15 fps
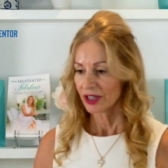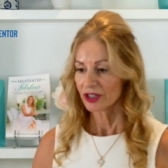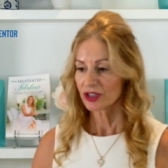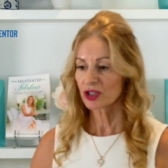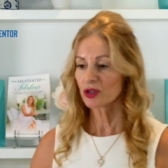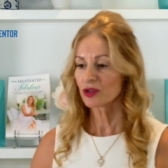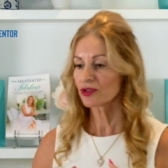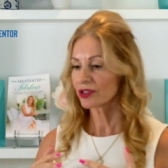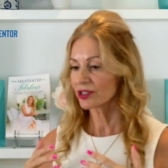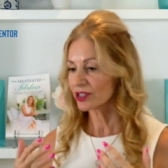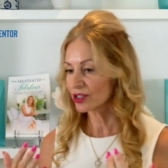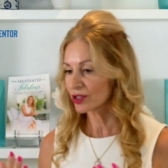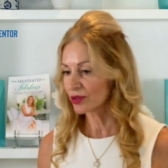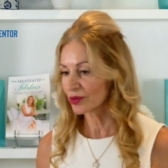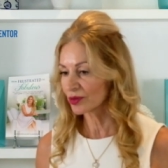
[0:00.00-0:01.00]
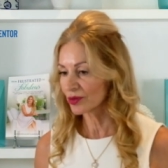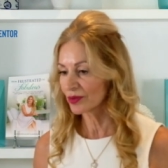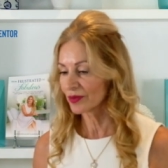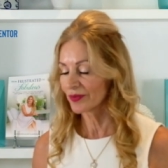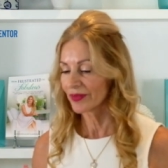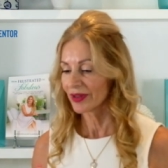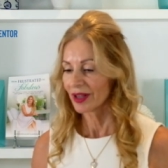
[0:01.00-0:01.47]
children's
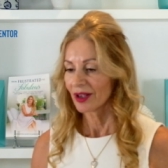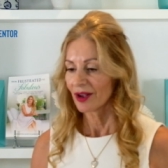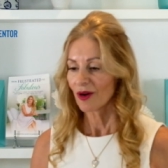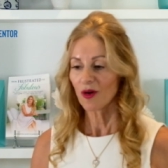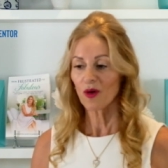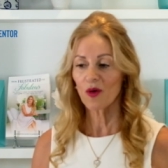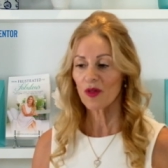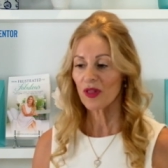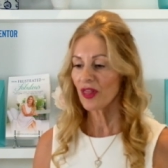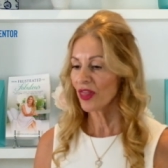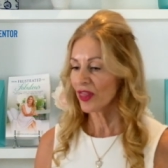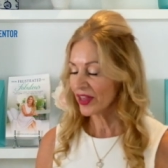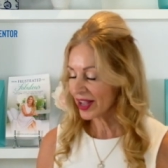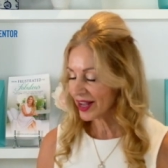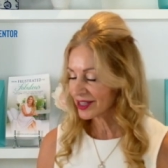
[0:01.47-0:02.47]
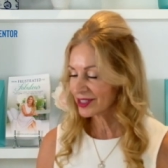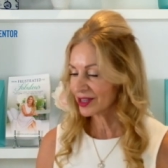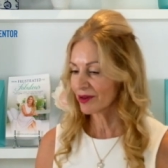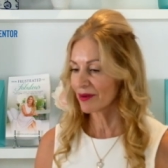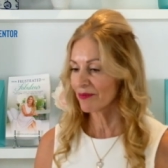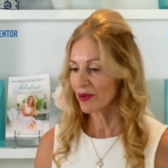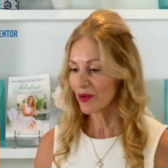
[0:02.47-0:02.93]
school, all the things that
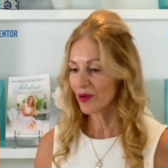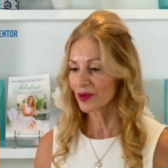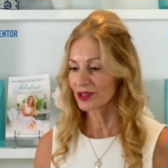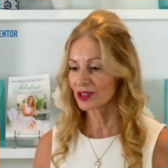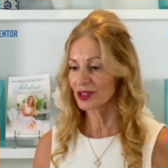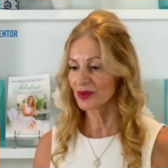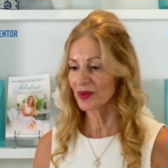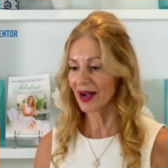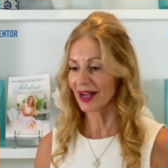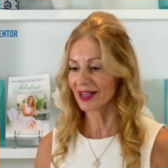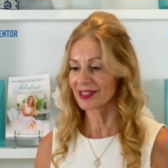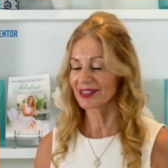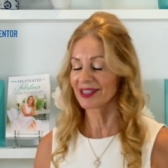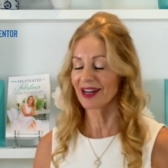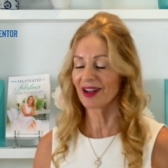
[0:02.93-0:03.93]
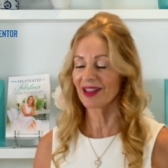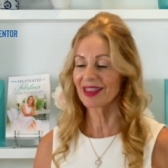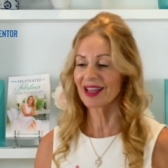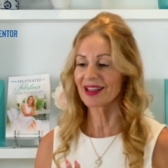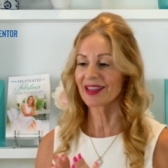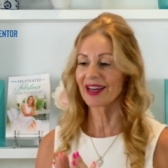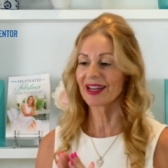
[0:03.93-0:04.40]
are important to us. And I
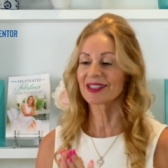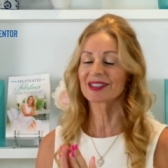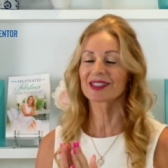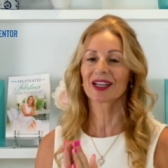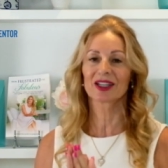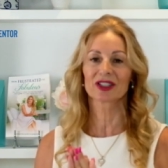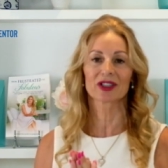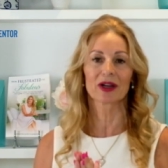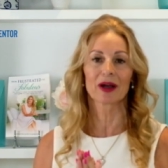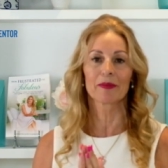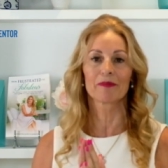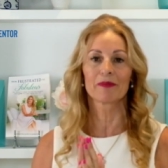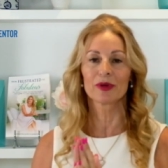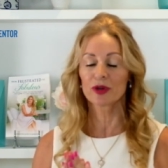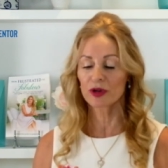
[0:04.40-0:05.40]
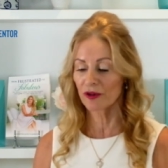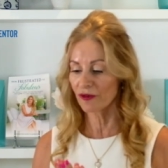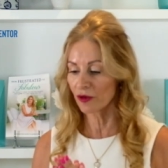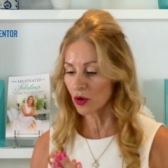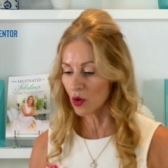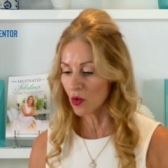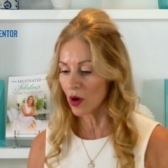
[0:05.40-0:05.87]
think that is such a
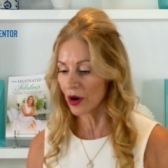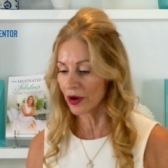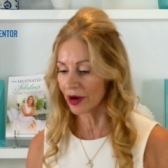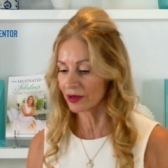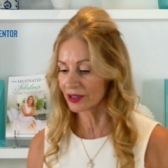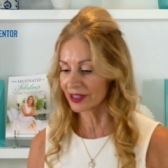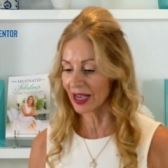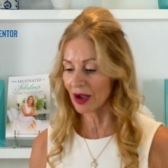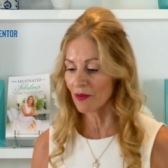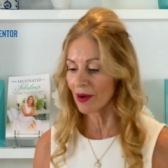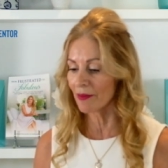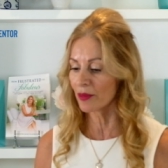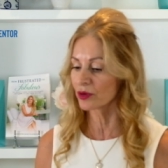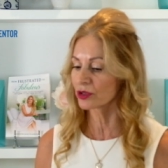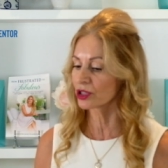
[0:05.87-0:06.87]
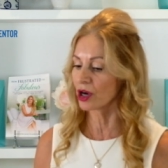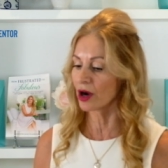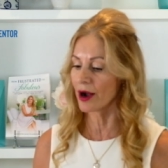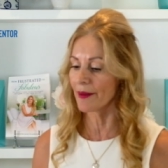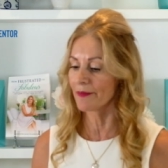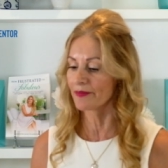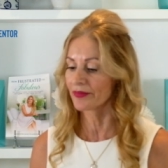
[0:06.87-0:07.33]
beautiful quote. I'll say it one more
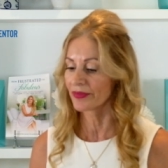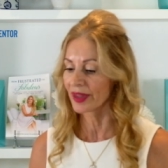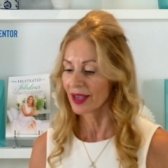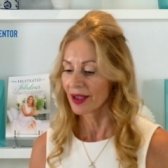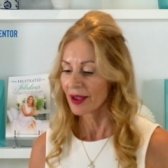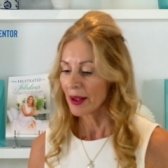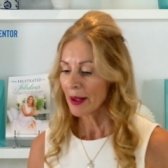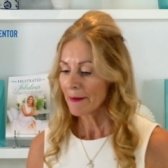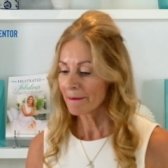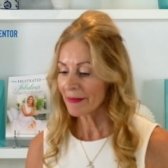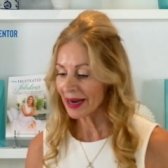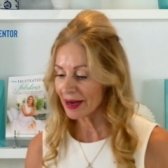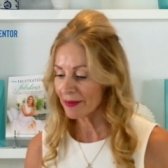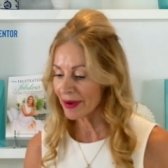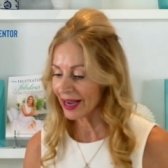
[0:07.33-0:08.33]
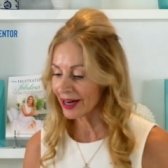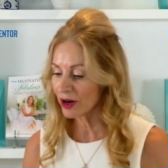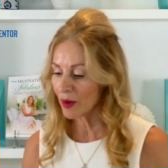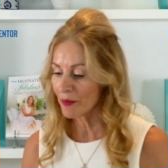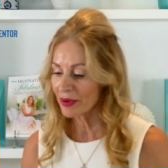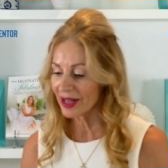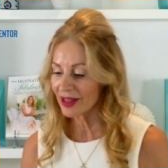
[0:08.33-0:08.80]
time. Money may
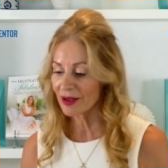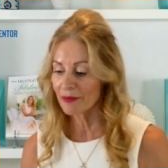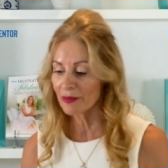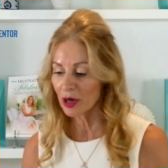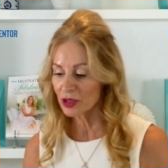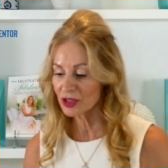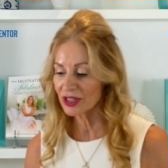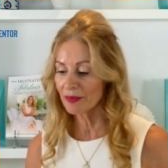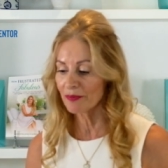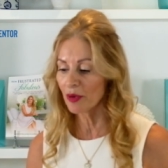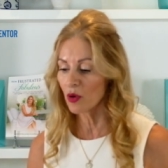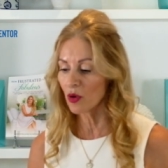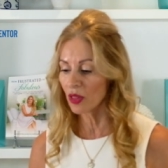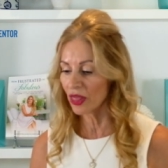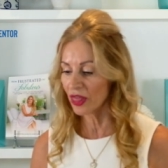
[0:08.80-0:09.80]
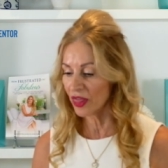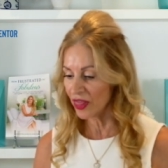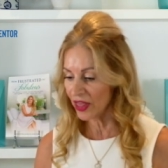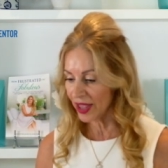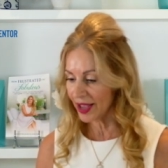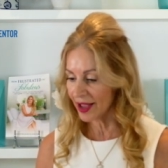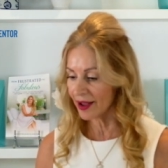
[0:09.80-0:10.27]
not be the most important
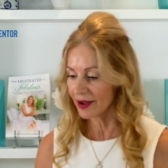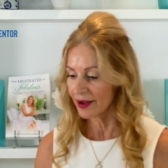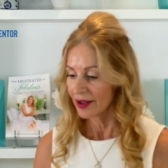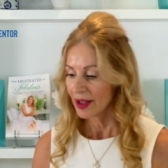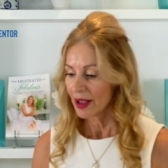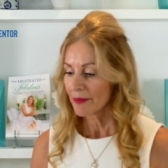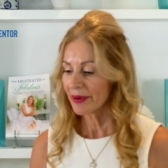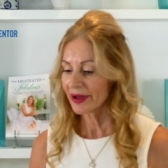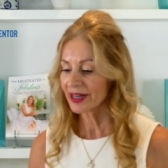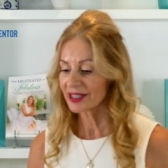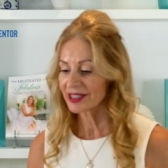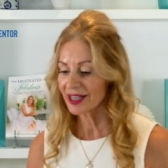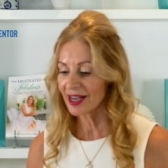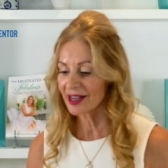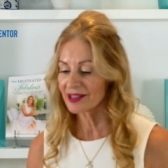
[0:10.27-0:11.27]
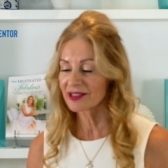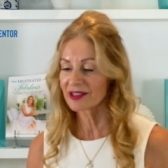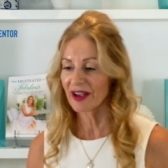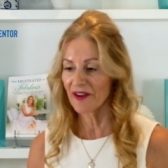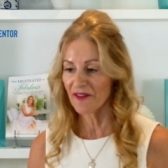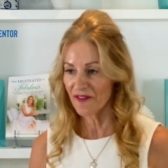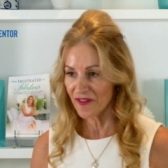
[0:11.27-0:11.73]
thing, but it does
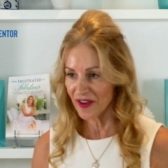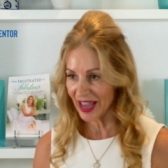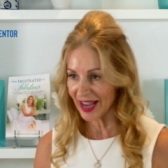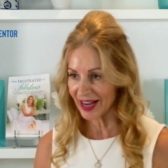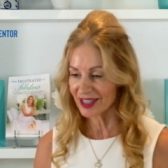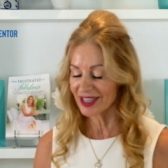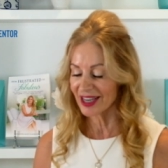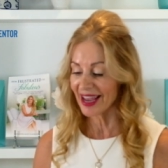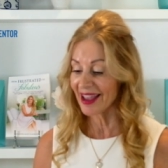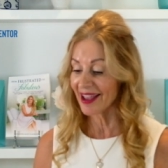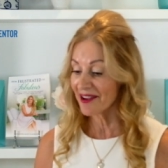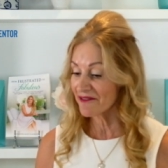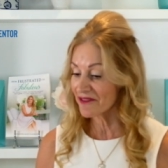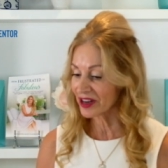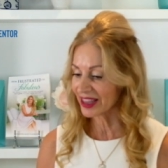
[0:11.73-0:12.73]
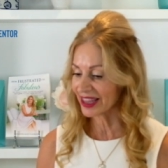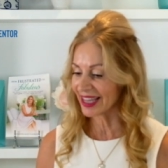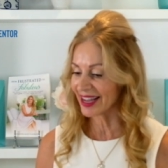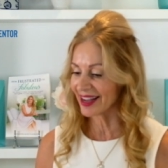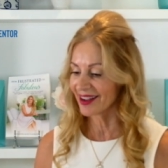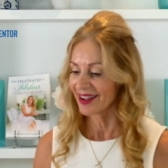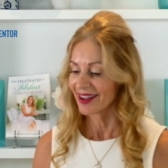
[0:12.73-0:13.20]
affect
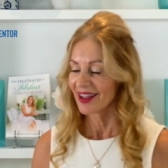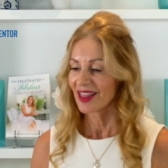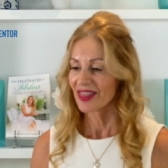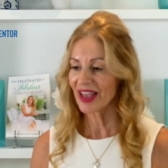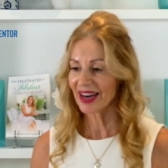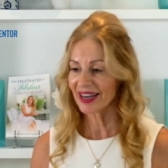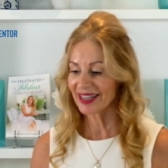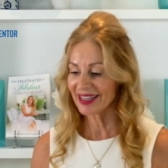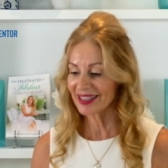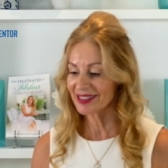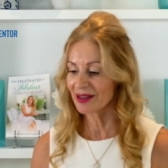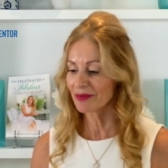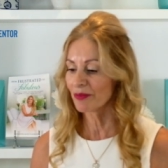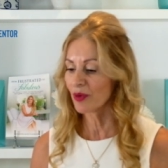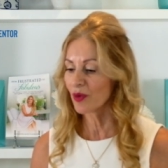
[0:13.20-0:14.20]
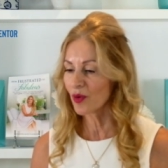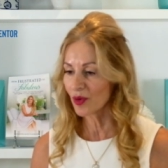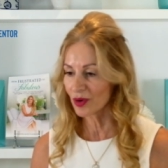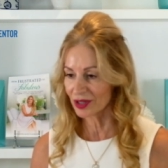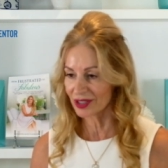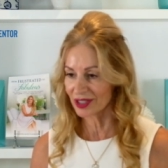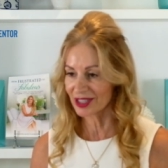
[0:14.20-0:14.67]
everything that is
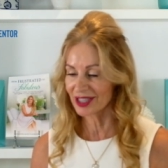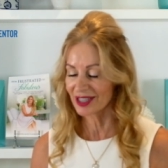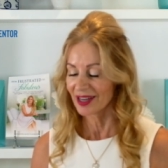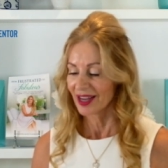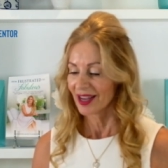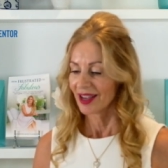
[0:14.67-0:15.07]
important.